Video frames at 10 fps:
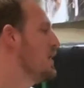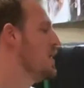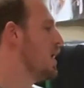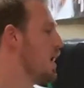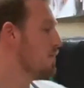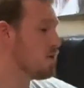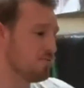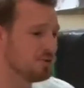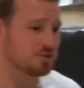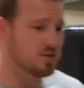Uh, no, it
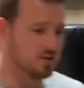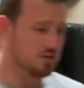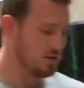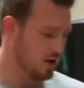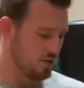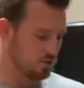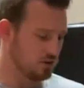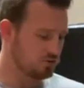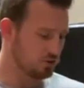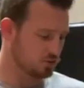feels good. Uh, the wrist
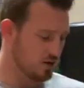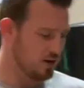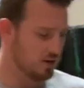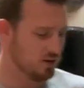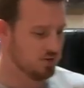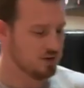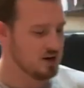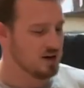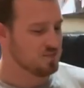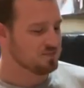feels great.
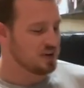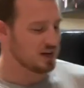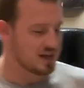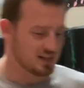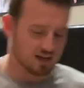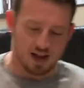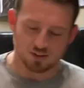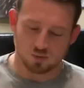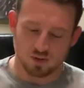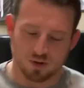Again, like, I
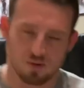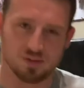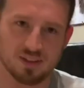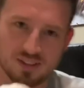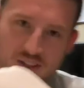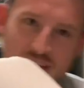just want to go over this. Look